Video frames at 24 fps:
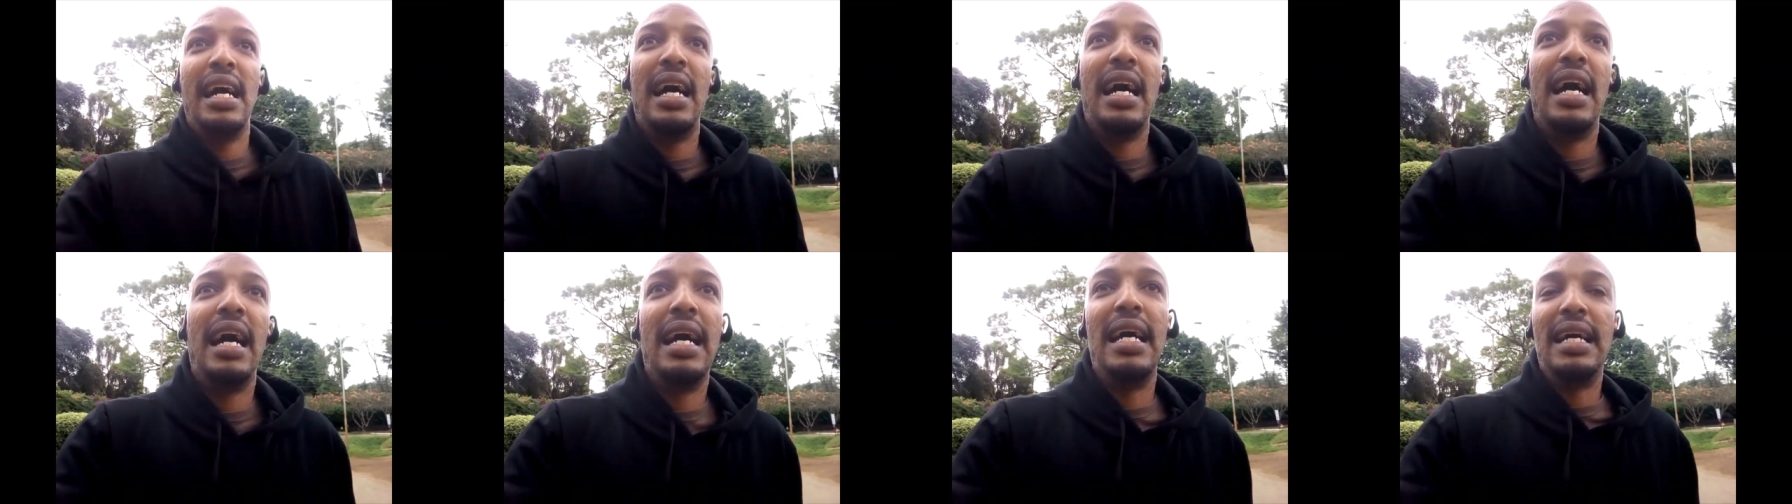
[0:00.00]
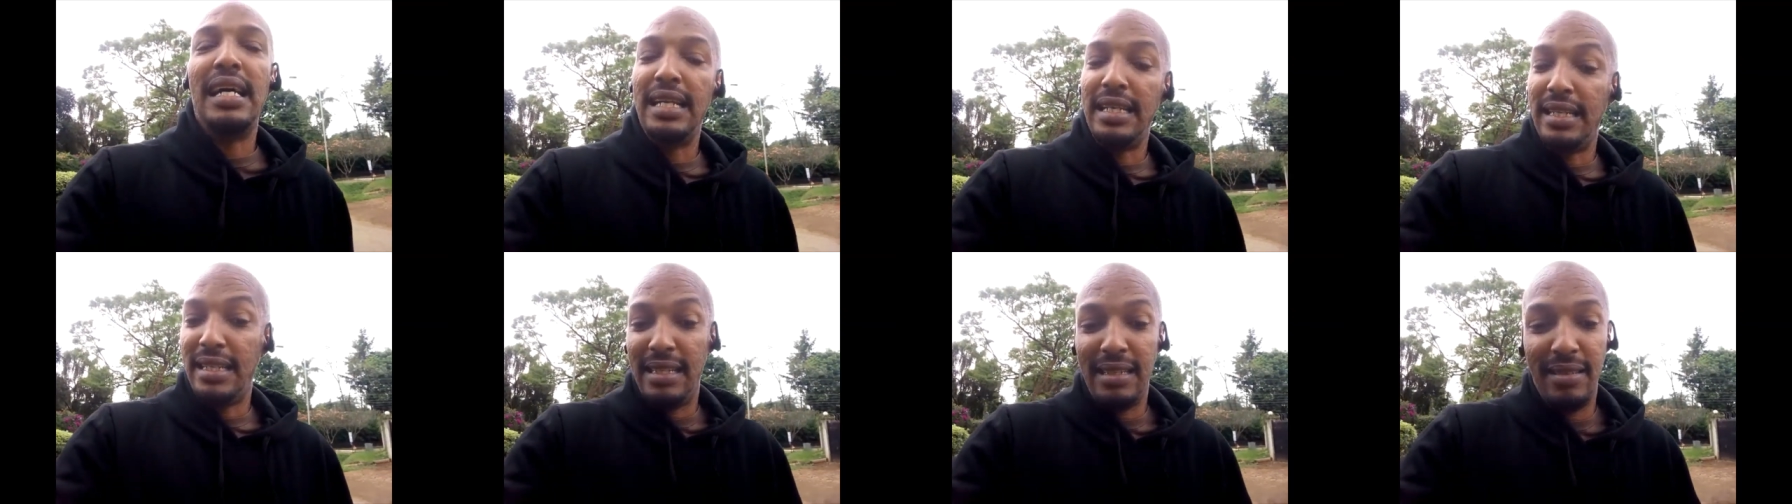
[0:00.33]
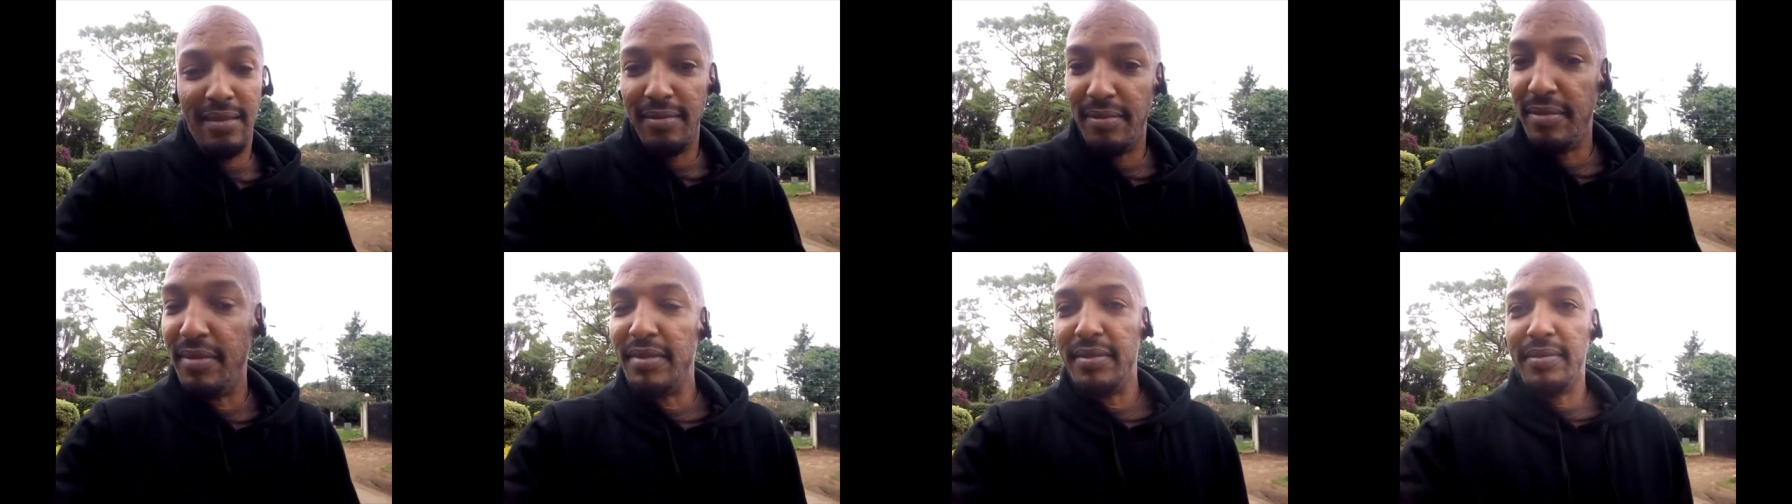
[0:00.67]
and,
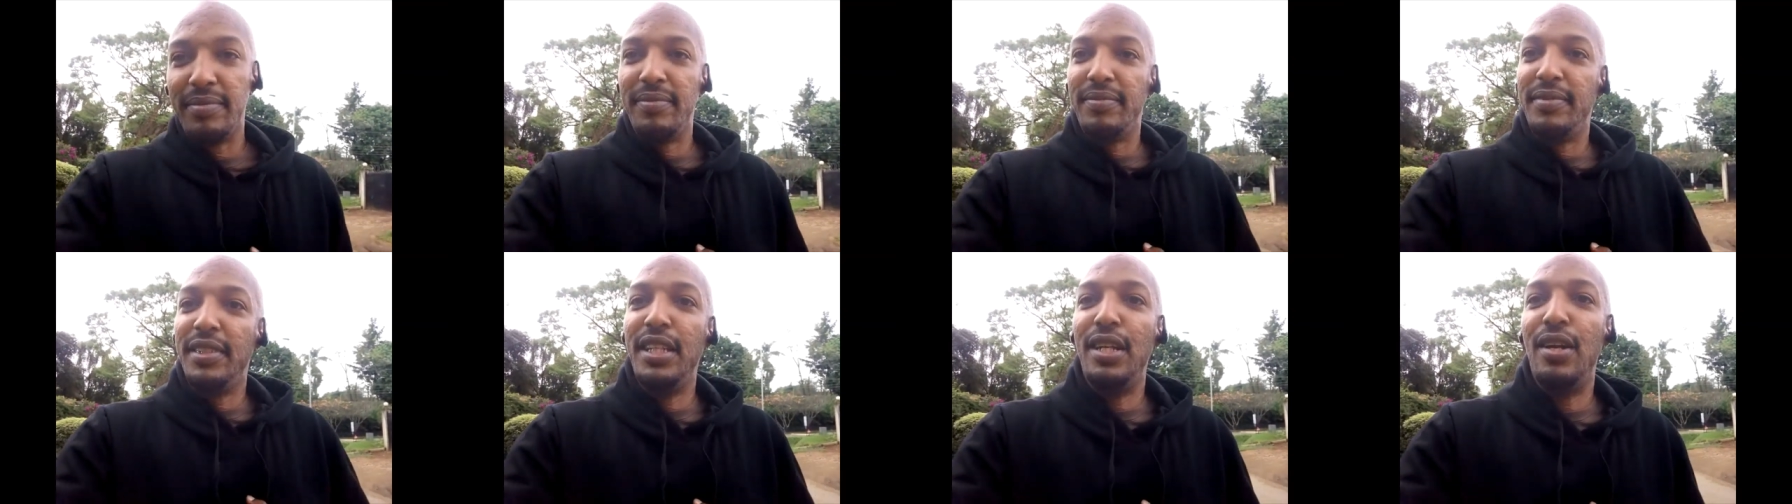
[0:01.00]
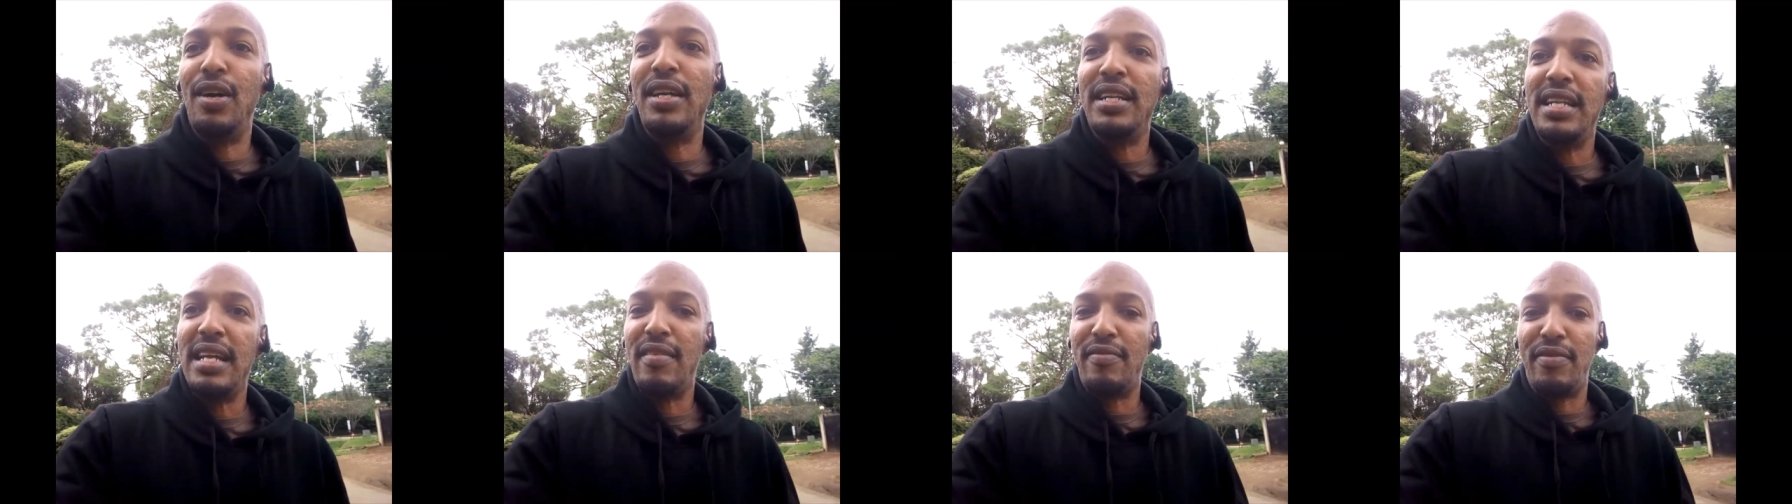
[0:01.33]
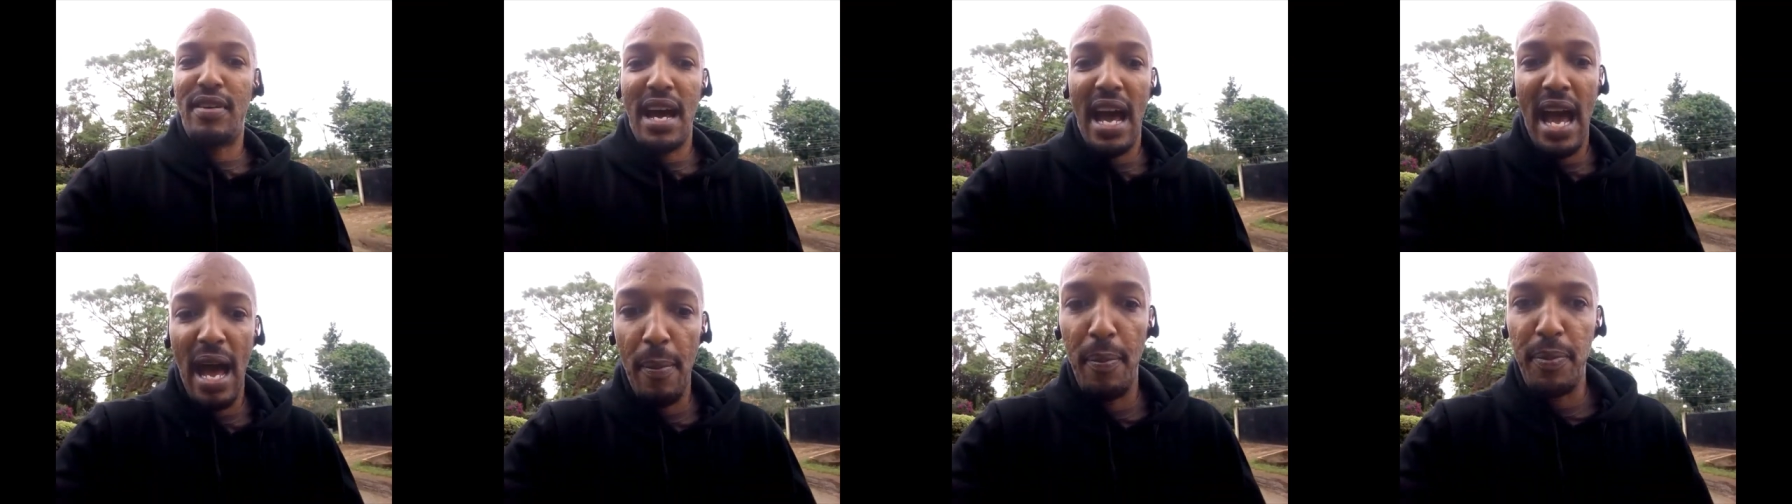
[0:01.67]
you know, it never
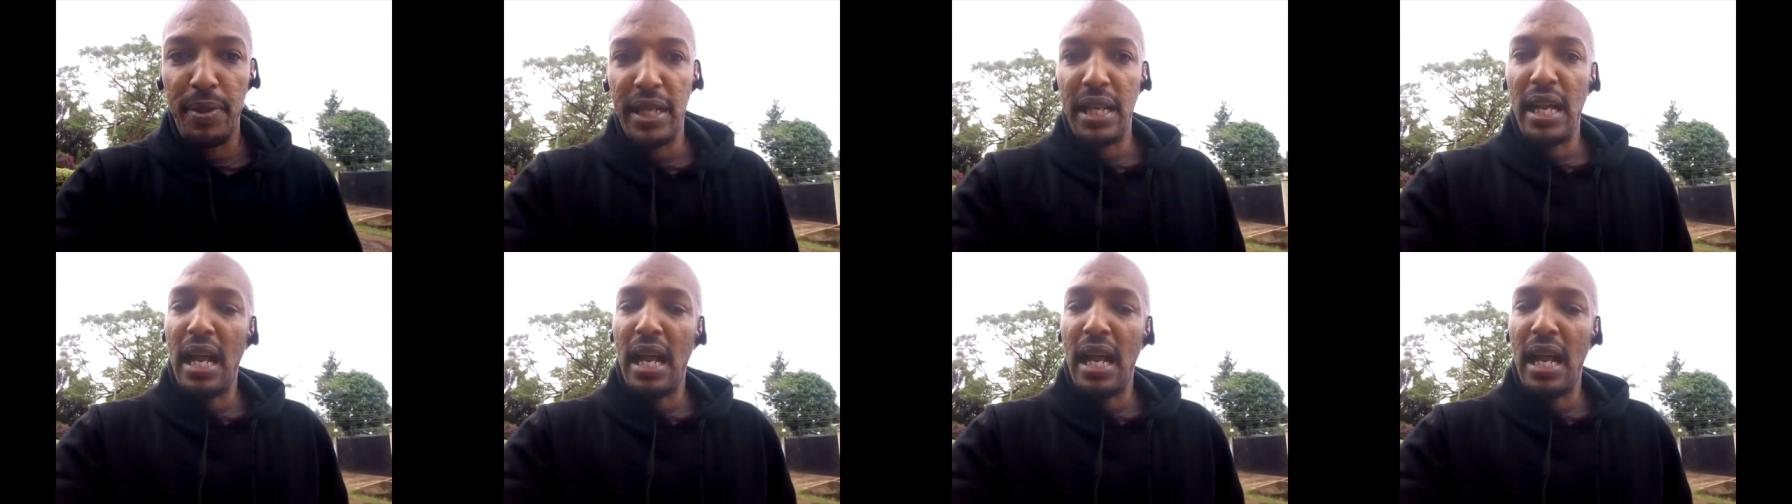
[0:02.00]
happened.